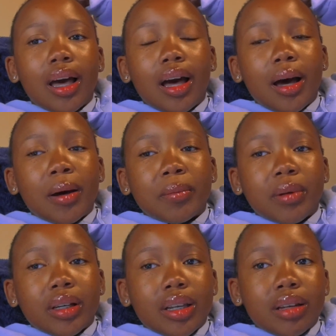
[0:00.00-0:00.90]

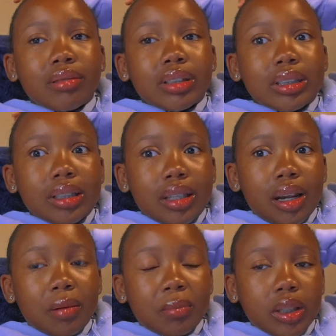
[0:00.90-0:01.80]
I can even see that
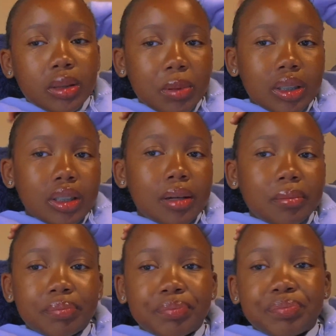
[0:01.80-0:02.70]
I'm much better.
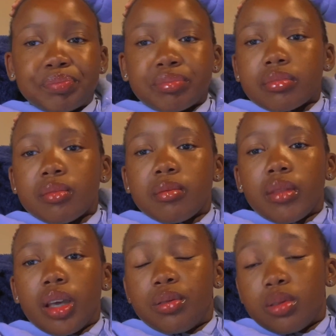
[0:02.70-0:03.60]

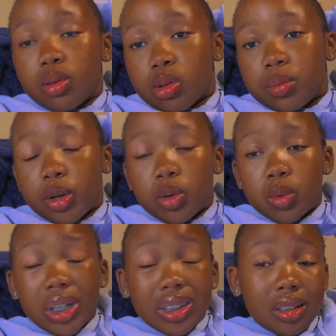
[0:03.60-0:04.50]
If you saw me on
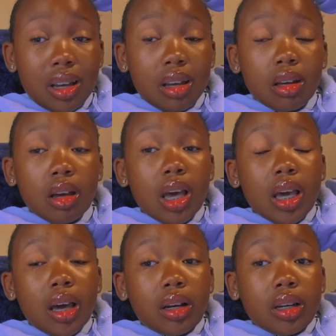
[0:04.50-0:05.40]
Wednesday
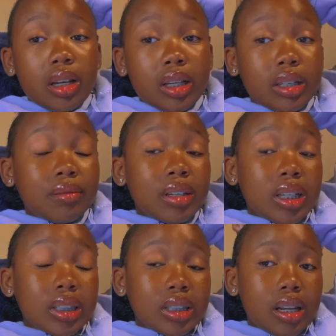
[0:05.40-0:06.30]
and even
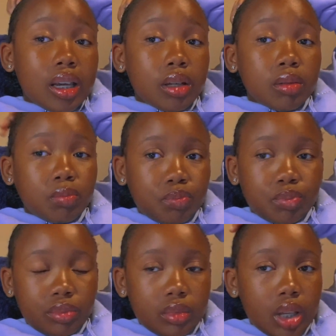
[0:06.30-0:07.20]
yesterday,
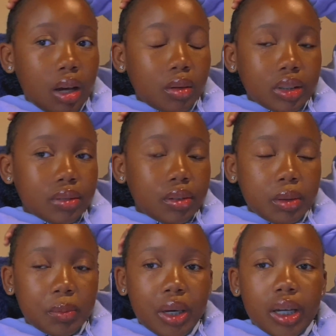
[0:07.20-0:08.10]
yeah, I was very
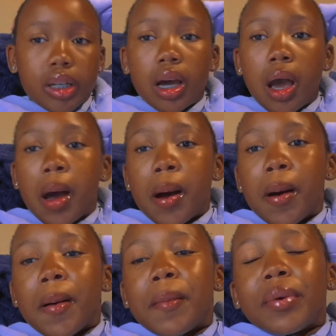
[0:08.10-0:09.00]
bad.
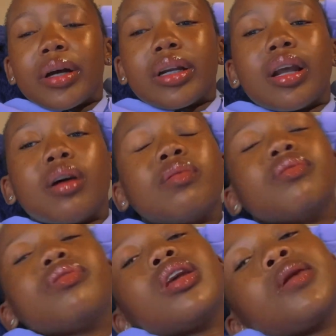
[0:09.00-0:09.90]
But now I'm
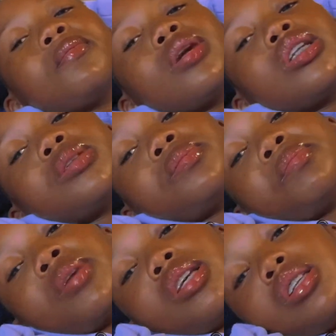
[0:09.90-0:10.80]
feeling much
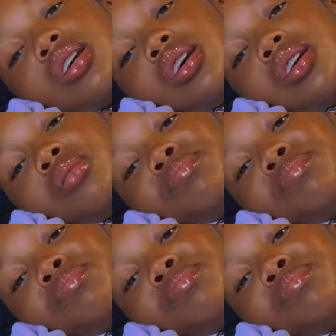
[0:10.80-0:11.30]
better.